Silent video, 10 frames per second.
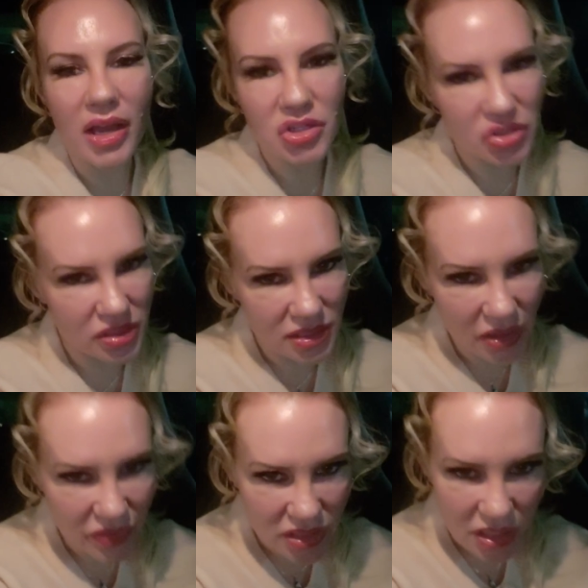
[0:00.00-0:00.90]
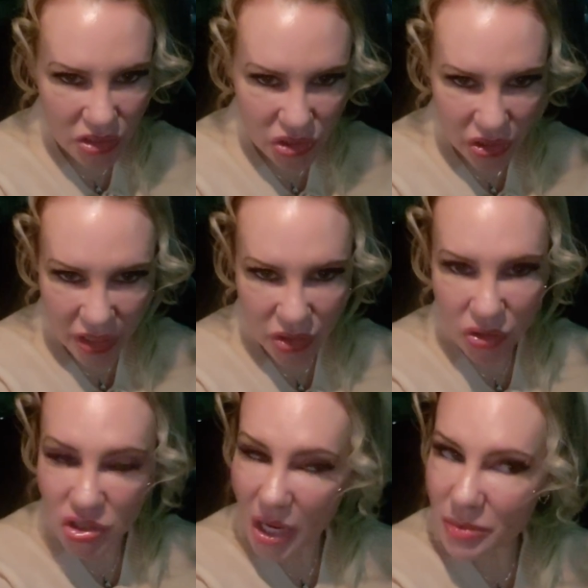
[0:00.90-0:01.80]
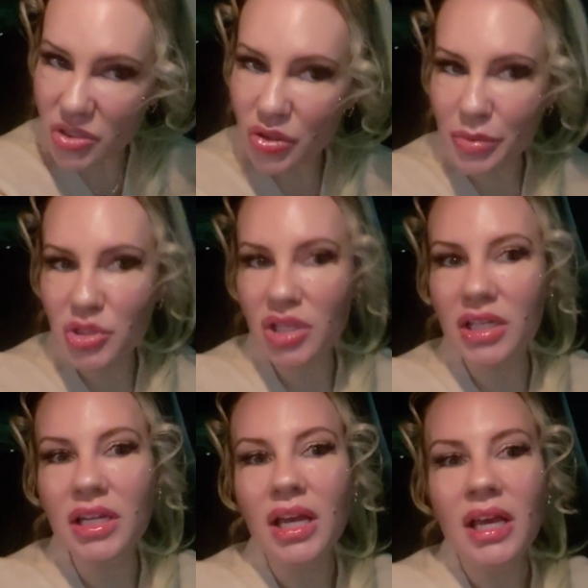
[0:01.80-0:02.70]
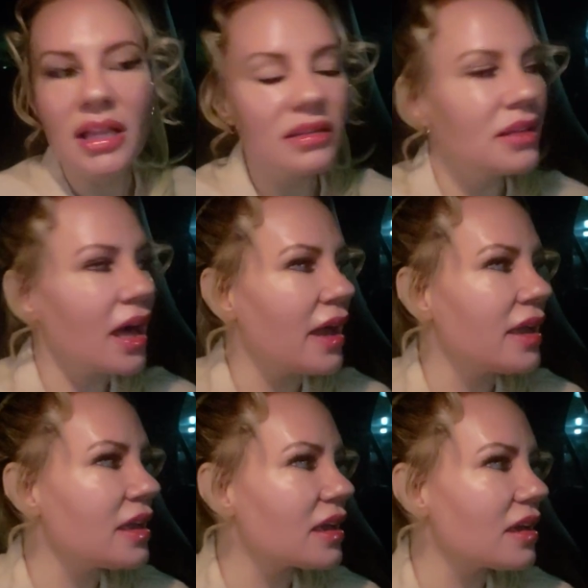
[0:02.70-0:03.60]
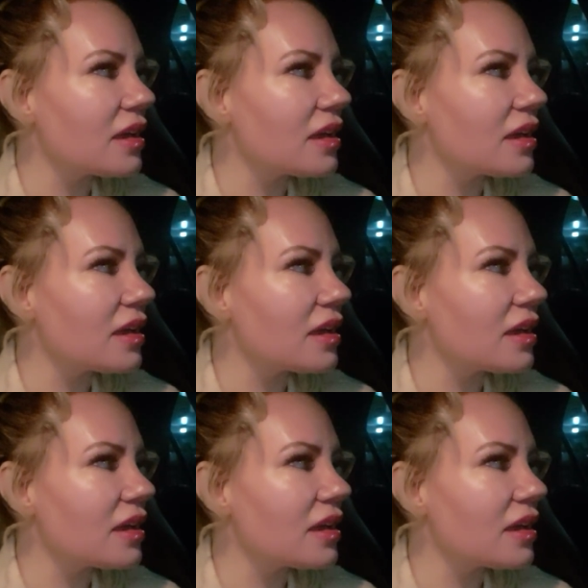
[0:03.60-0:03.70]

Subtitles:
extra stuff that's not in your job description, like